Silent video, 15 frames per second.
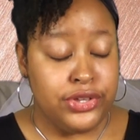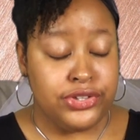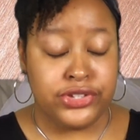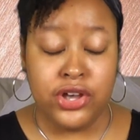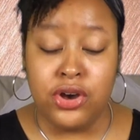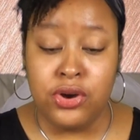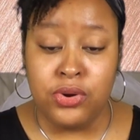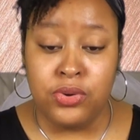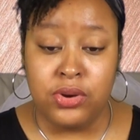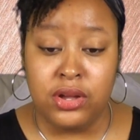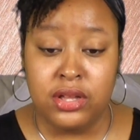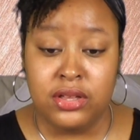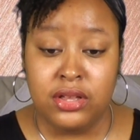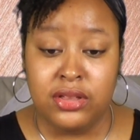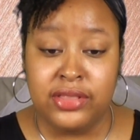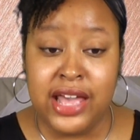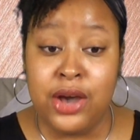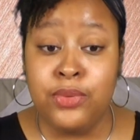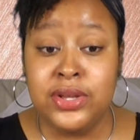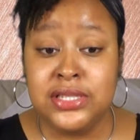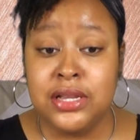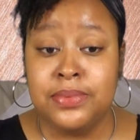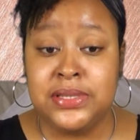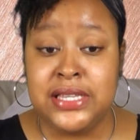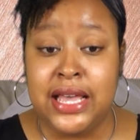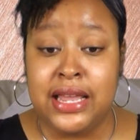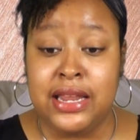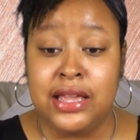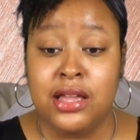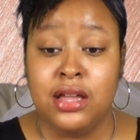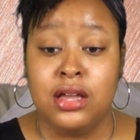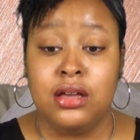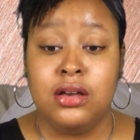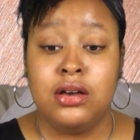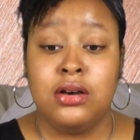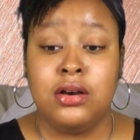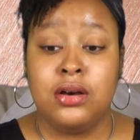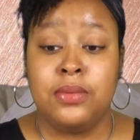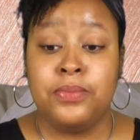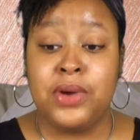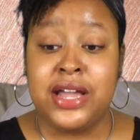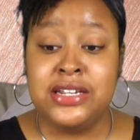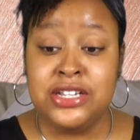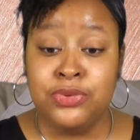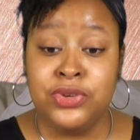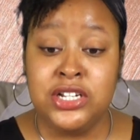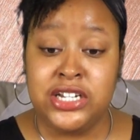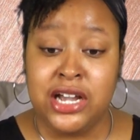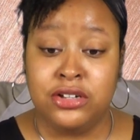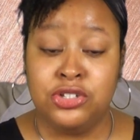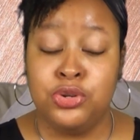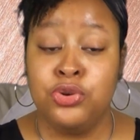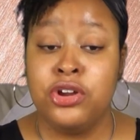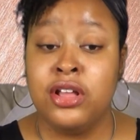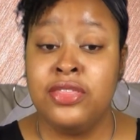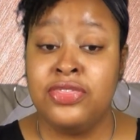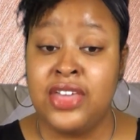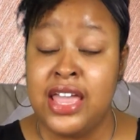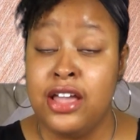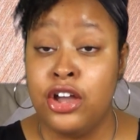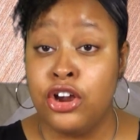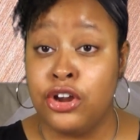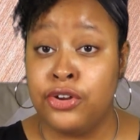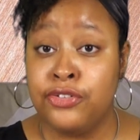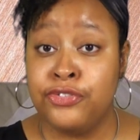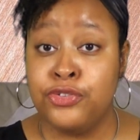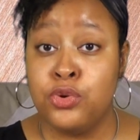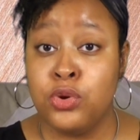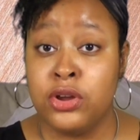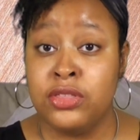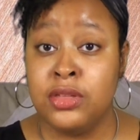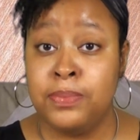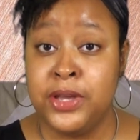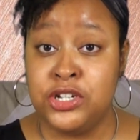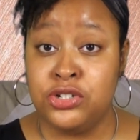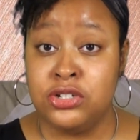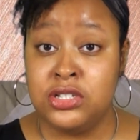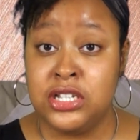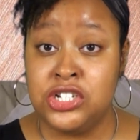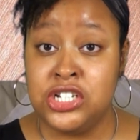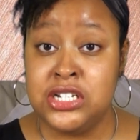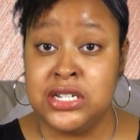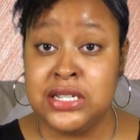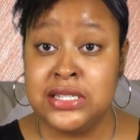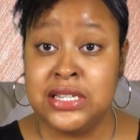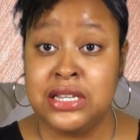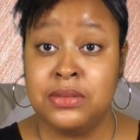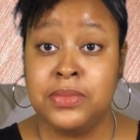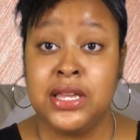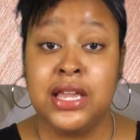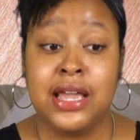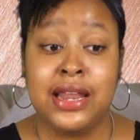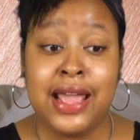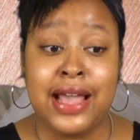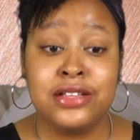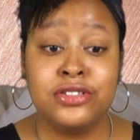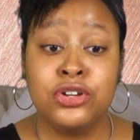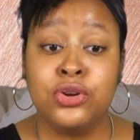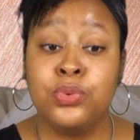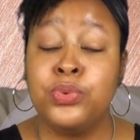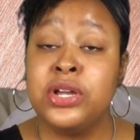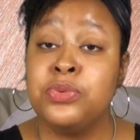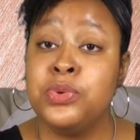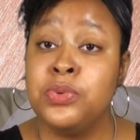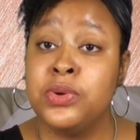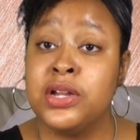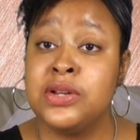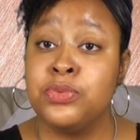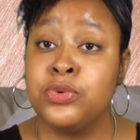So that was upsetting. I did reach out to her and thank her for the pictures that she did send me, and ask her when we were